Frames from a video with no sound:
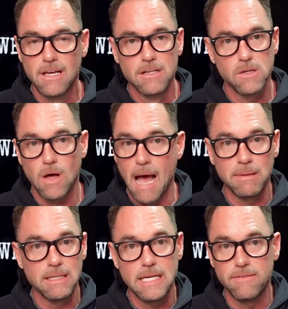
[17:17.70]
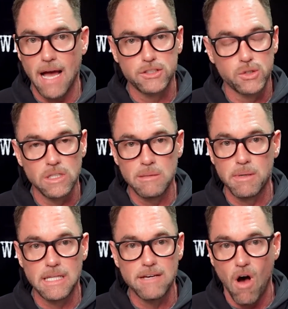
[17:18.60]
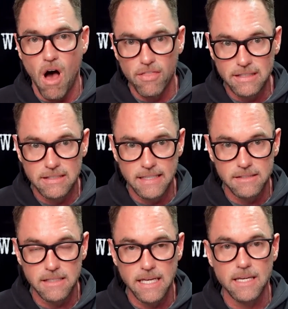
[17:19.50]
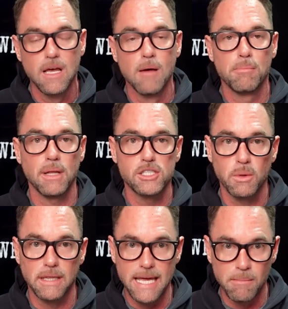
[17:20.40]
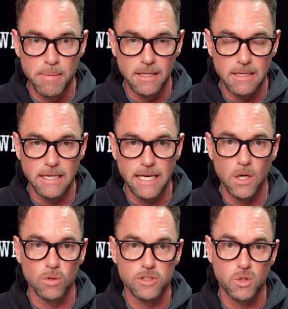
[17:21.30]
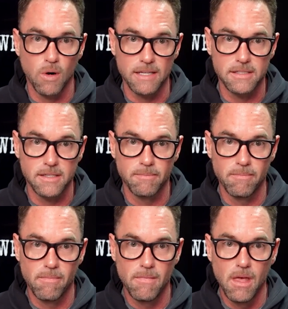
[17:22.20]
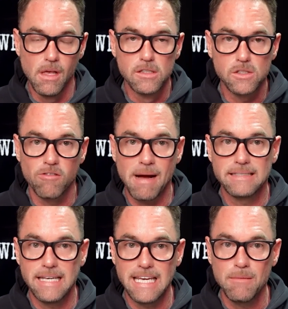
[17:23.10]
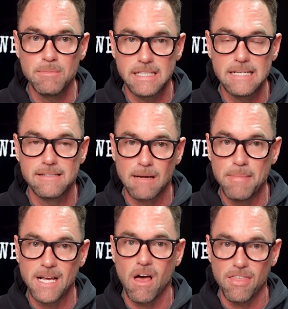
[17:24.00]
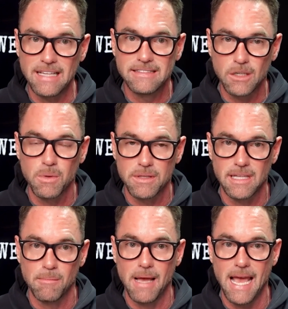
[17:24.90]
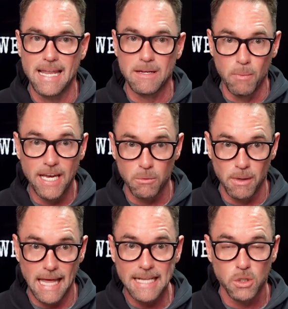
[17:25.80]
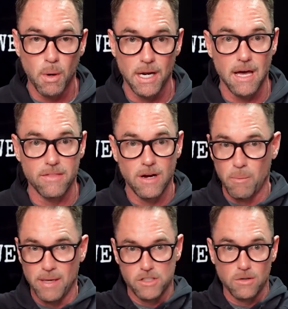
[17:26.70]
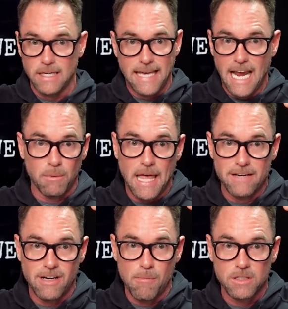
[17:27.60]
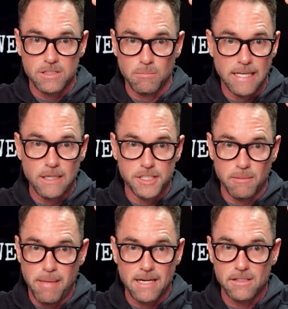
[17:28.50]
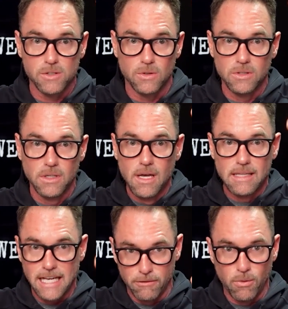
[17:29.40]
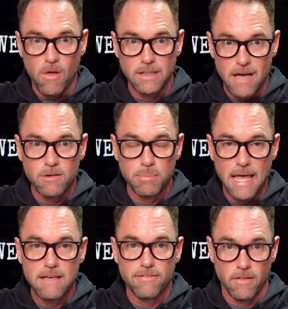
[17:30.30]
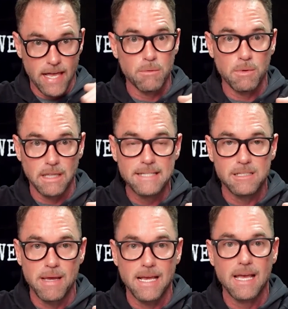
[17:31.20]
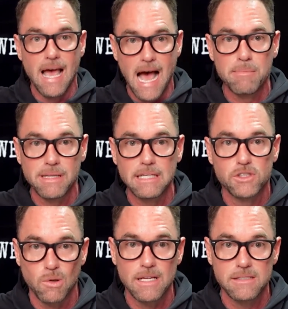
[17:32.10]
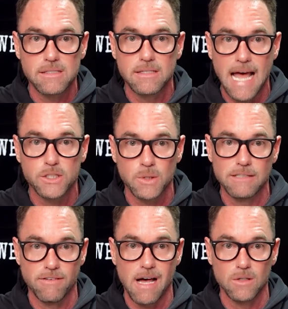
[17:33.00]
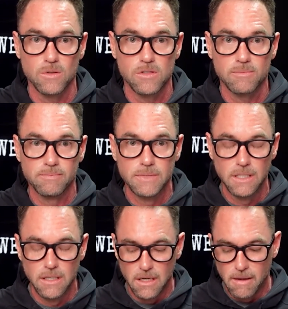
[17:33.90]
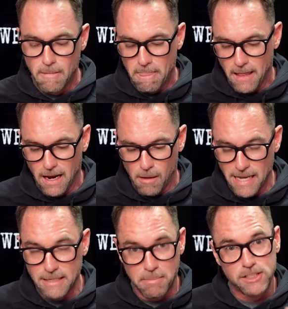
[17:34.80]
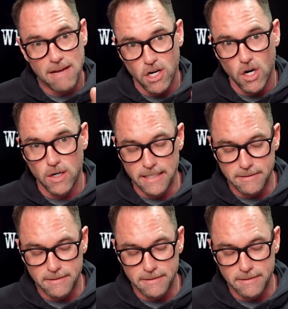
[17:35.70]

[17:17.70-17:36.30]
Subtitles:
So I truly believe authenticity plus relatability equals trust. So if my team sees that I'm being authentic with them and we can relate to one another, and we certainly can't relate if I'm on some leadership pedestal. Like if we're on the level playing field, they can relate to me. I believe trust naturally follows. But you have to earn it.